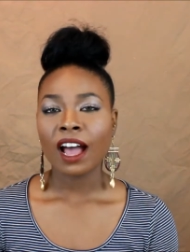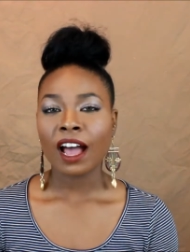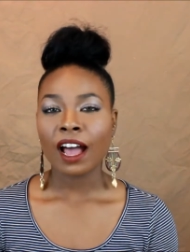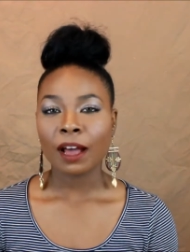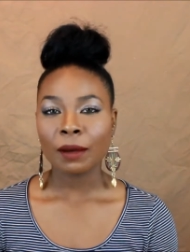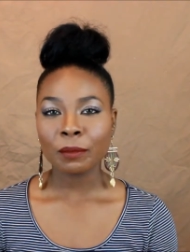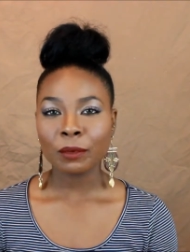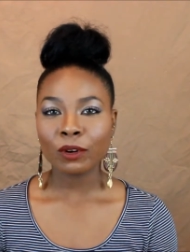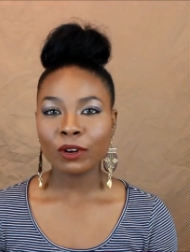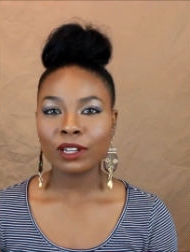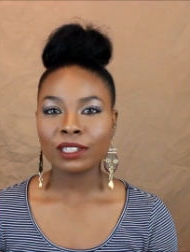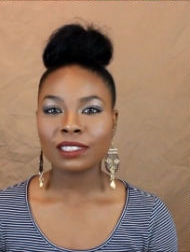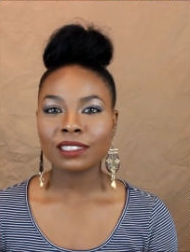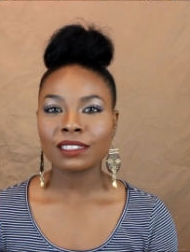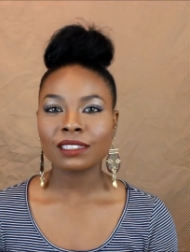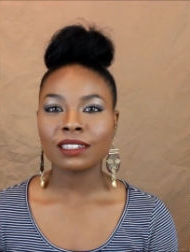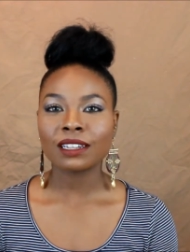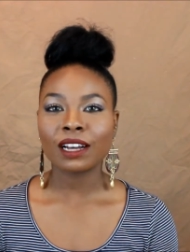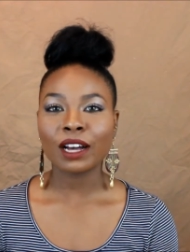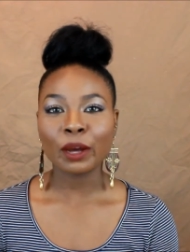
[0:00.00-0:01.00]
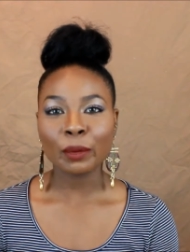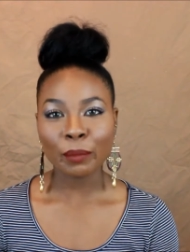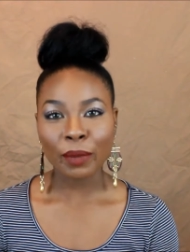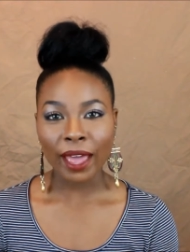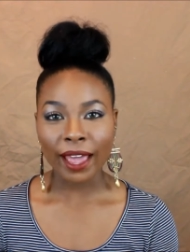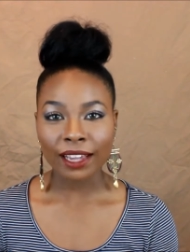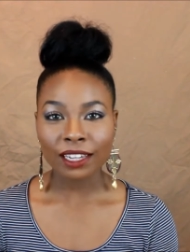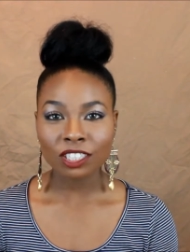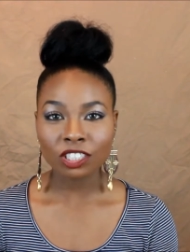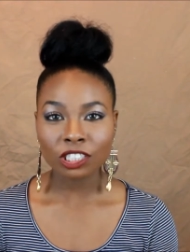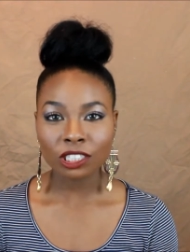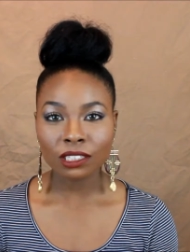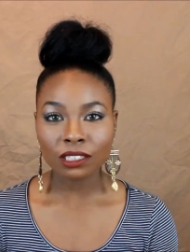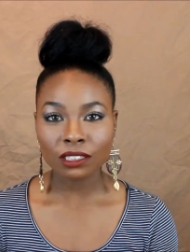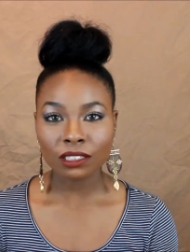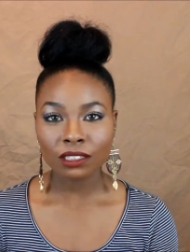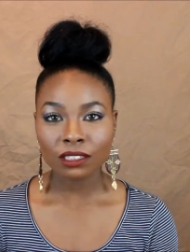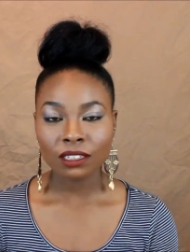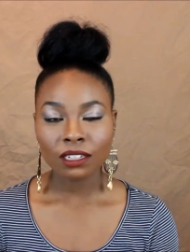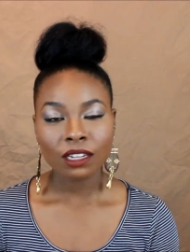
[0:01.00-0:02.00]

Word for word: I'm going to unpackage it